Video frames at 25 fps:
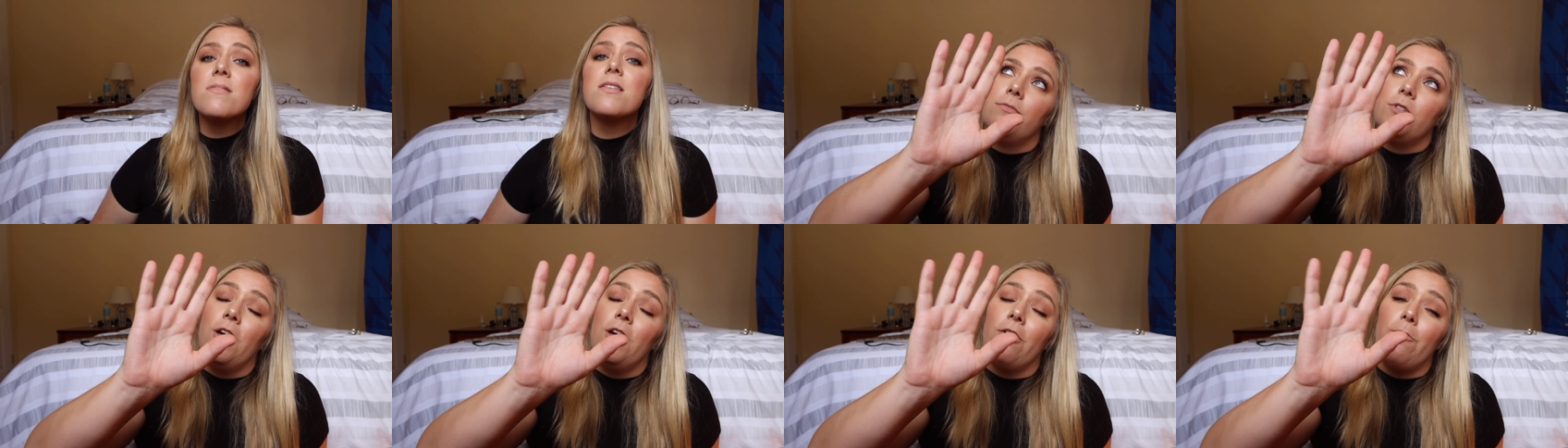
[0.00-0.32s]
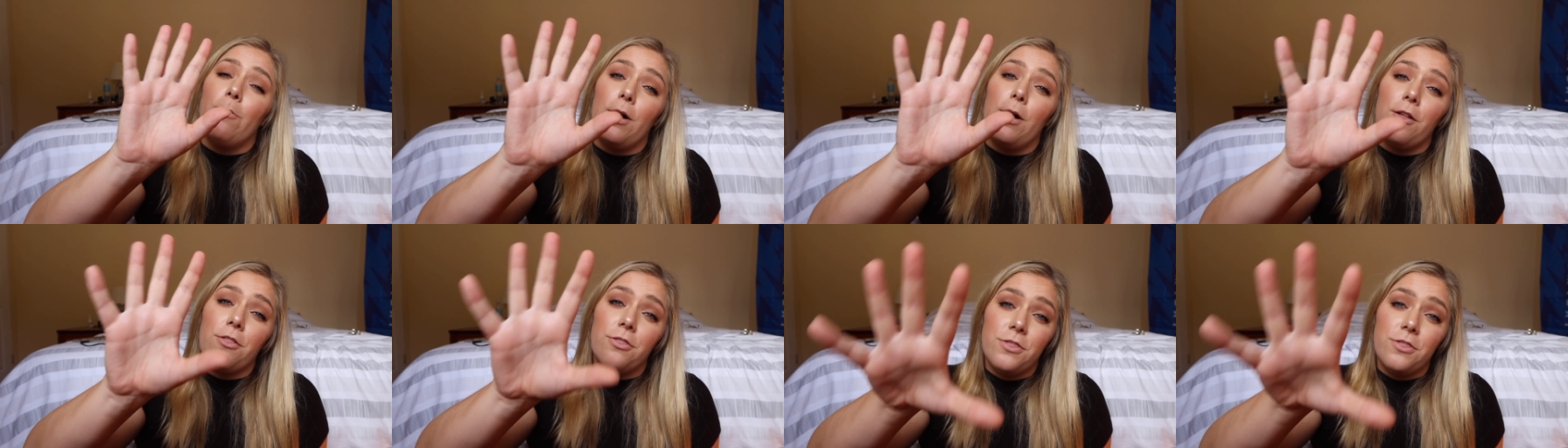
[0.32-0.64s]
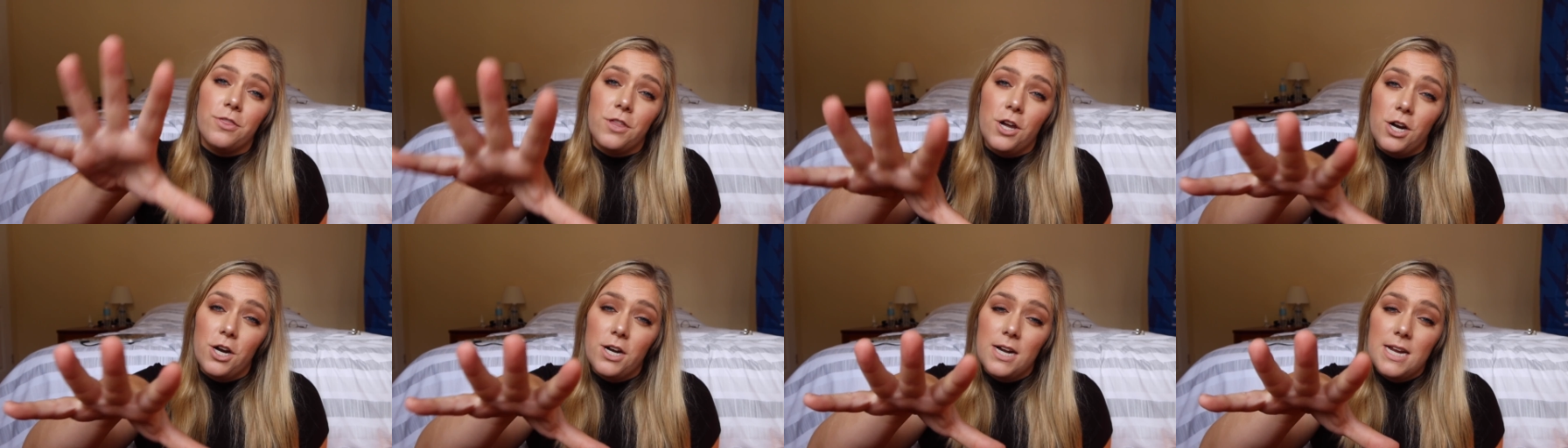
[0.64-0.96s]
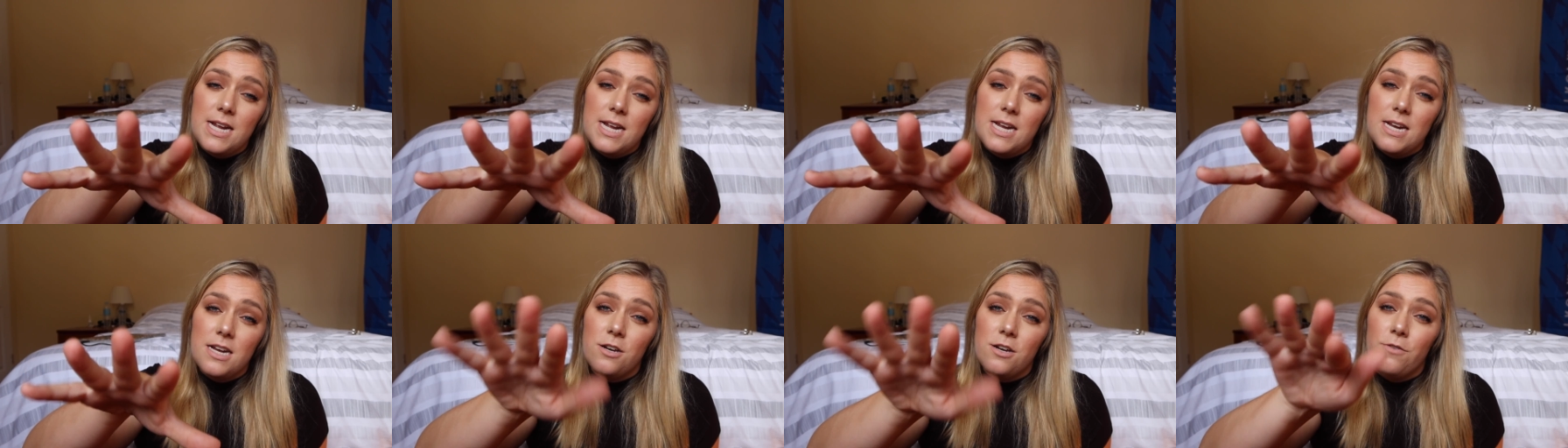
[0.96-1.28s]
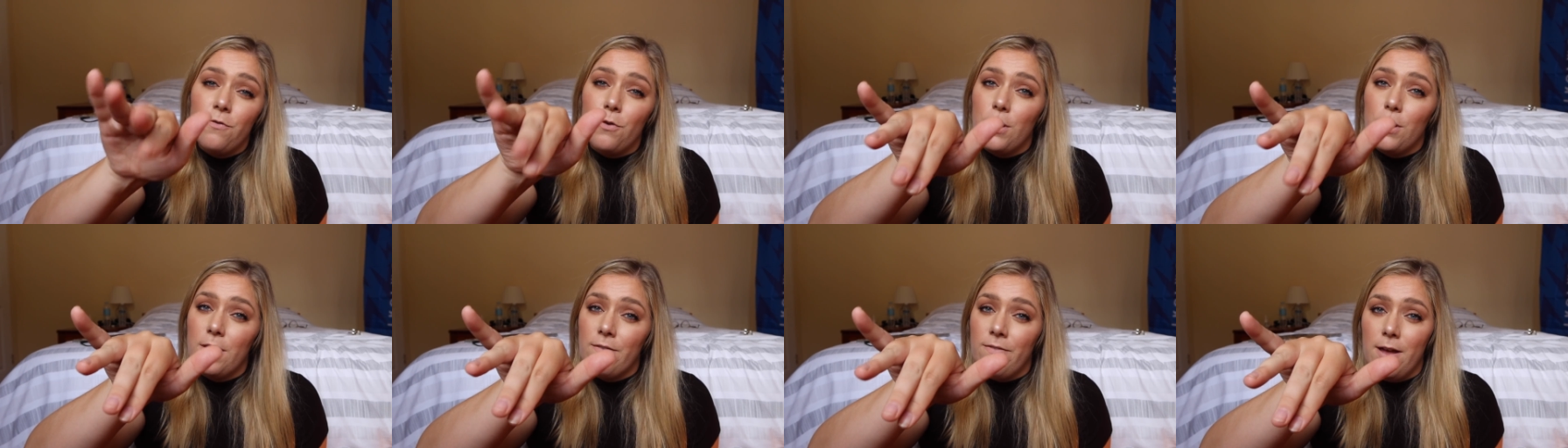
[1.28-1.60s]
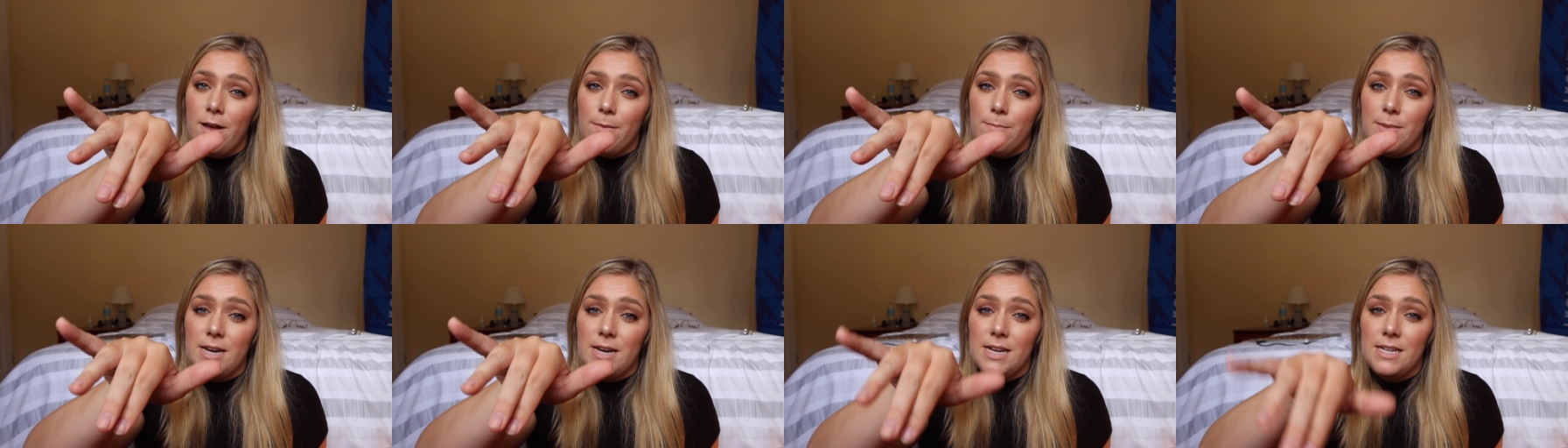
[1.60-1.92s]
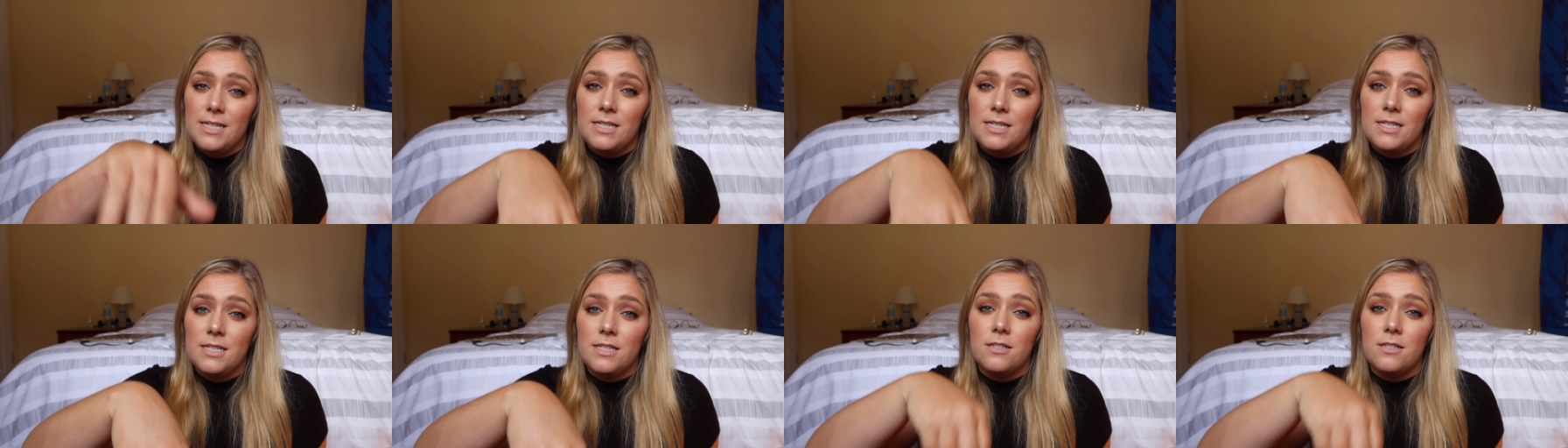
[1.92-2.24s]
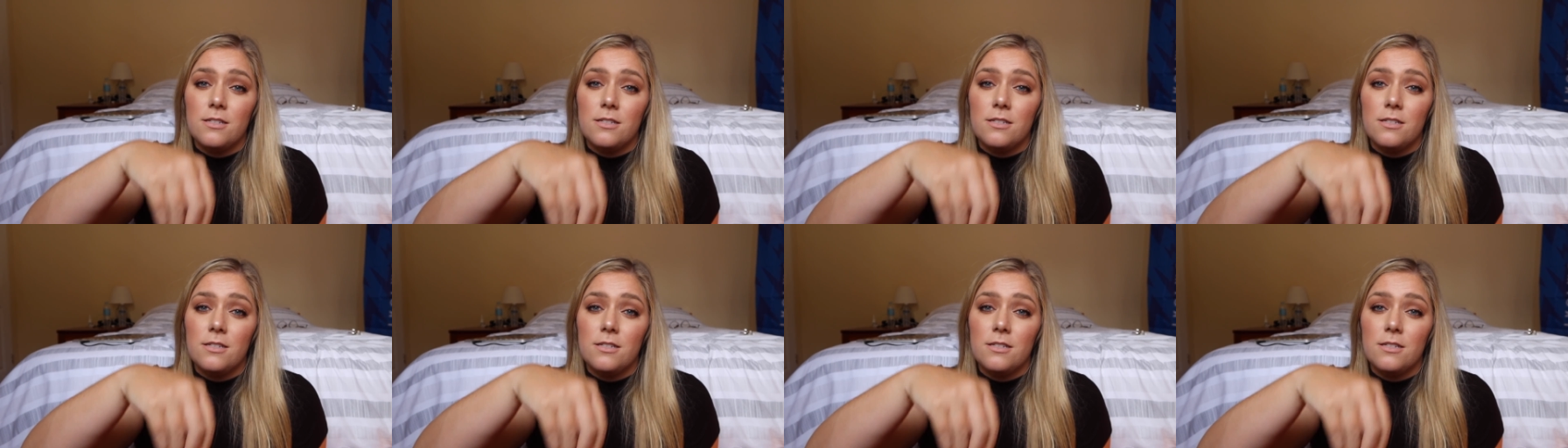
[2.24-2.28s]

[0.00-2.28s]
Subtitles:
You have about 30 to 45 minutes